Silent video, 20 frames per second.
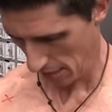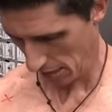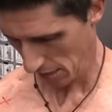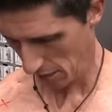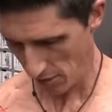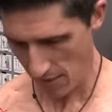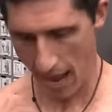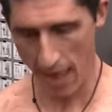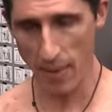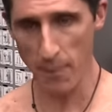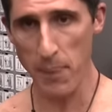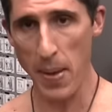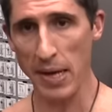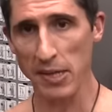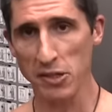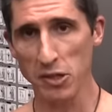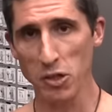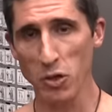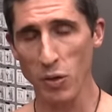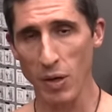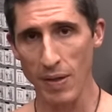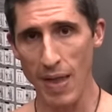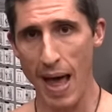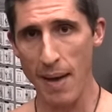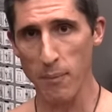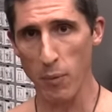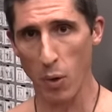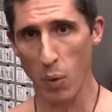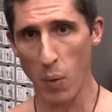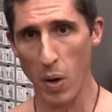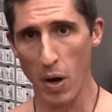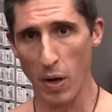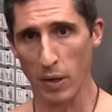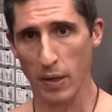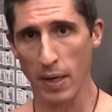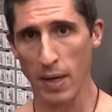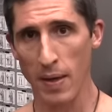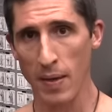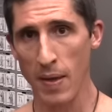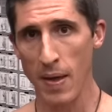So now the pecs are doing a lot more
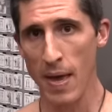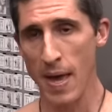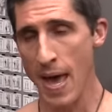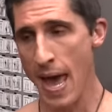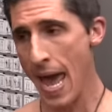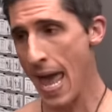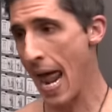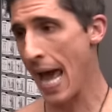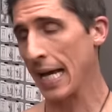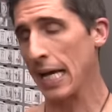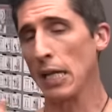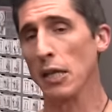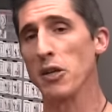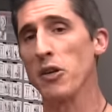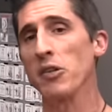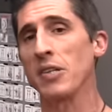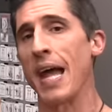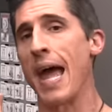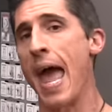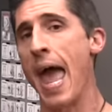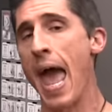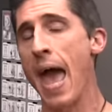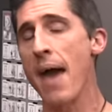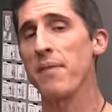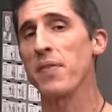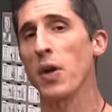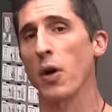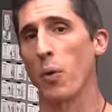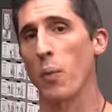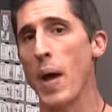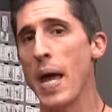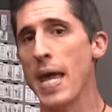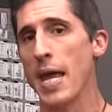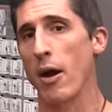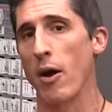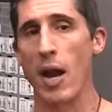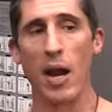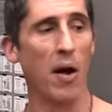work and I can use a heavier weight here.